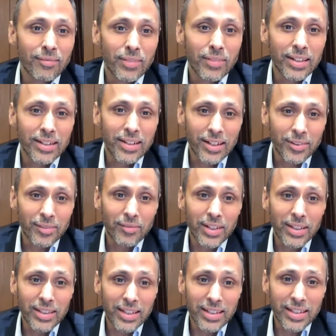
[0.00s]
With
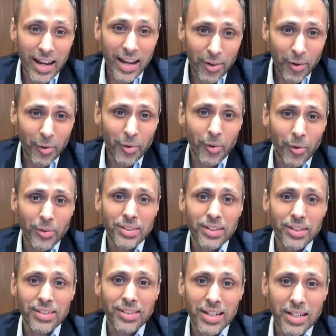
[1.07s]
the dialogue on
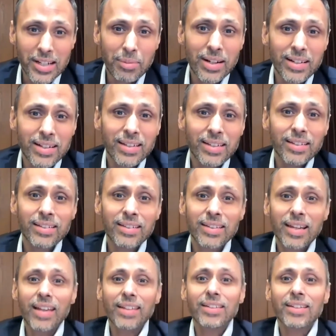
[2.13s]

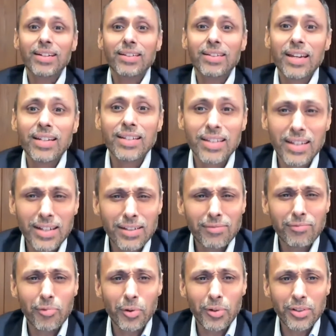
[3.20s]
sustainability, gathering
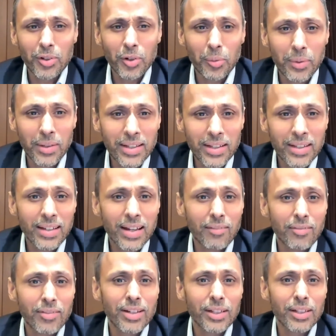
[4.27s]
increased focus globally,
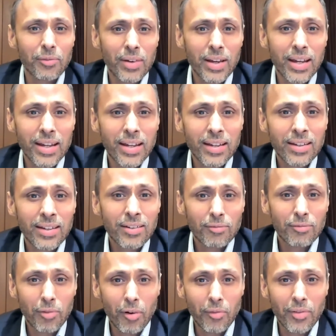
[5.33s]
covering the way
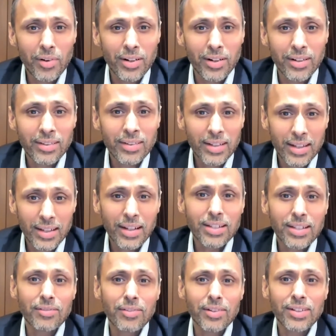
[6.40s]
forward in
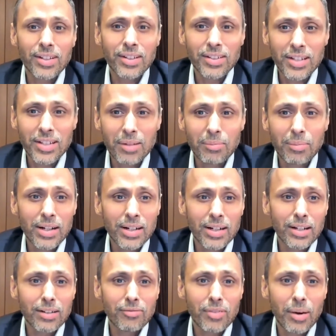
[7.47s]
achieving sustainability in